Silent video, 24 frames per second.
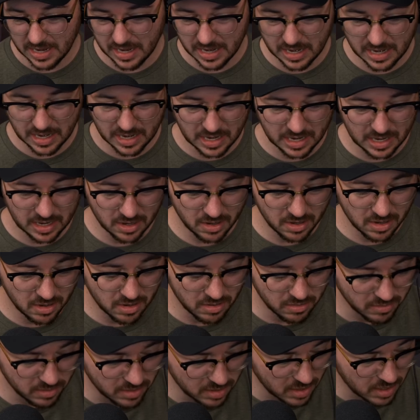I
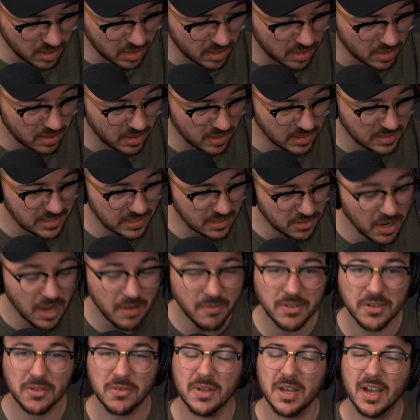still have
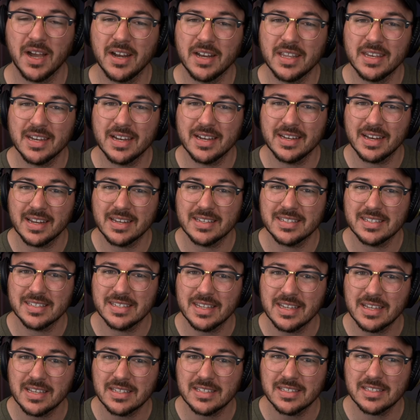a Ducati
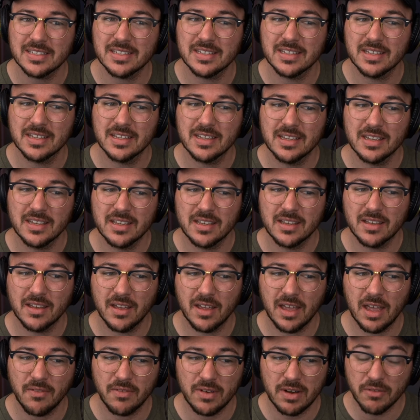996.
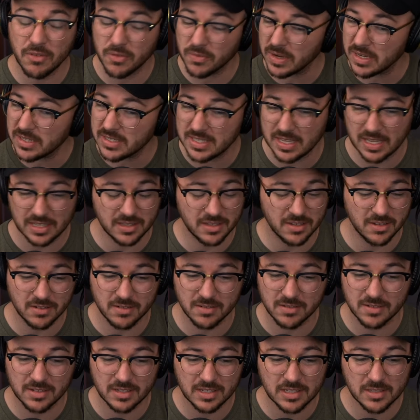I haven't ever raced that though.
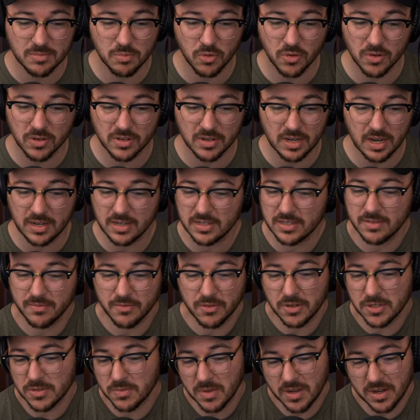It's more, I just have
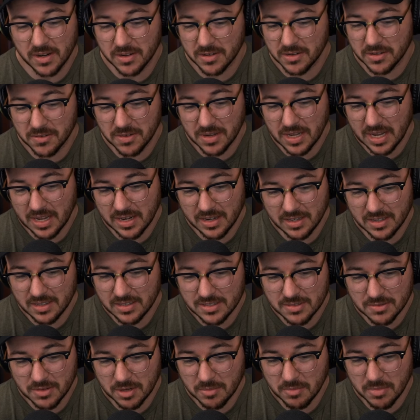always wanted a Ducati.
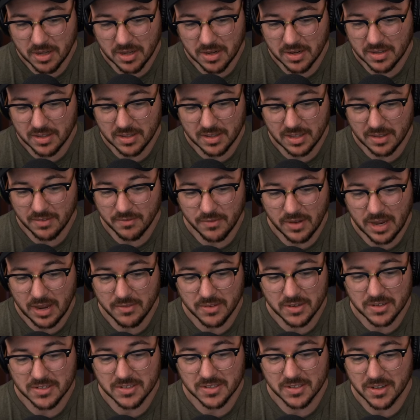So I bought it like 5
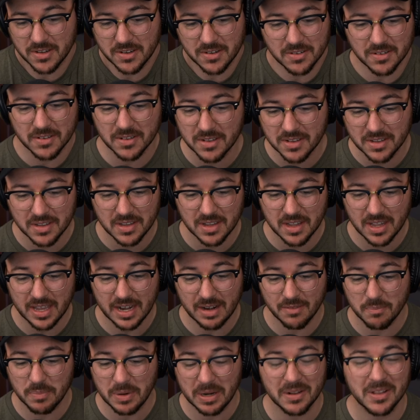years ago and
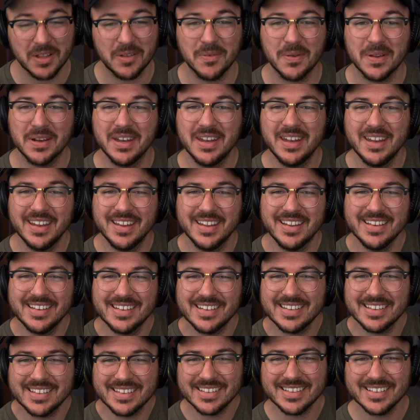I've barely ridden
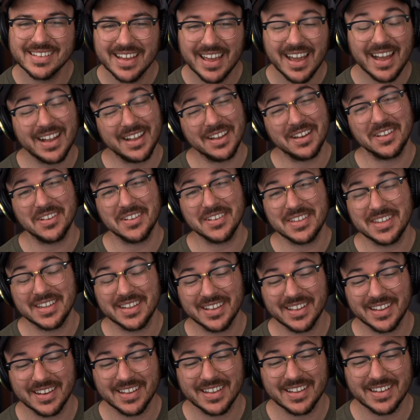it. I got a good deal
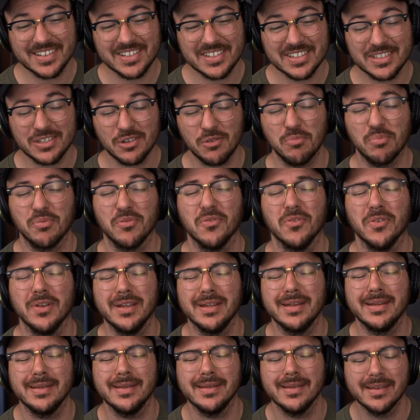on it, and it's just so
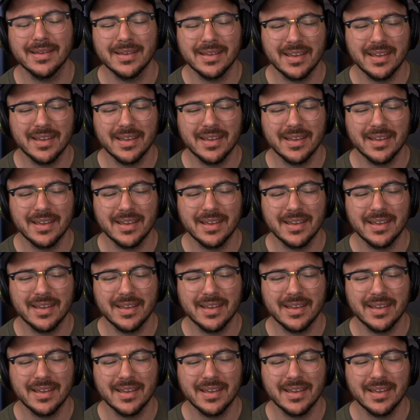pretty.